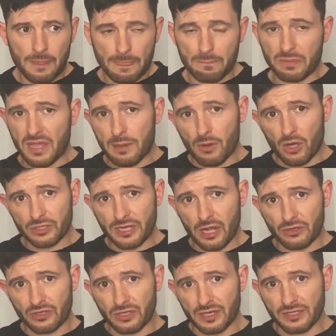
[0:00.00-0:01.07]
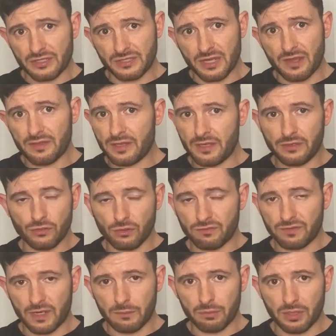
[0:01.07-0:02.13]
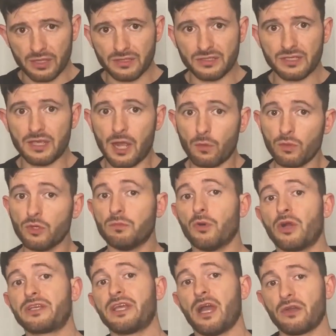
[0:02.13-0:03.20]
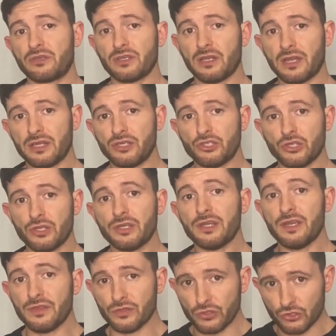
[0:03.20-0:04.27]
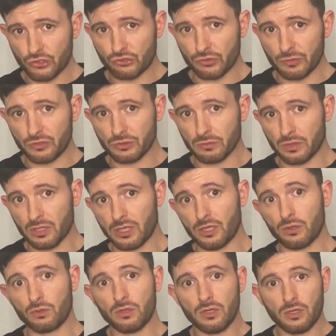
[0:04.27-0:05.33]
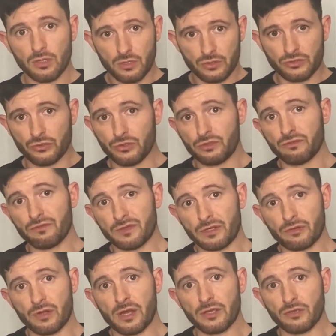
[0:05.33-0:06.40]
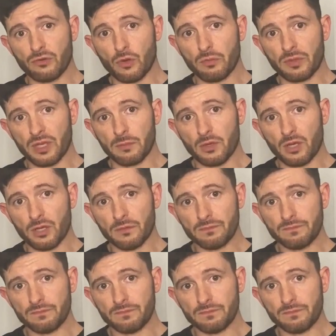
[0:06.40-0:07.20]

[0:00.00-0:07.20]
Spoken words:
BMR calculators out there, you'll find plenty. I will put a calculation in the description below so you can figure out your own BMR.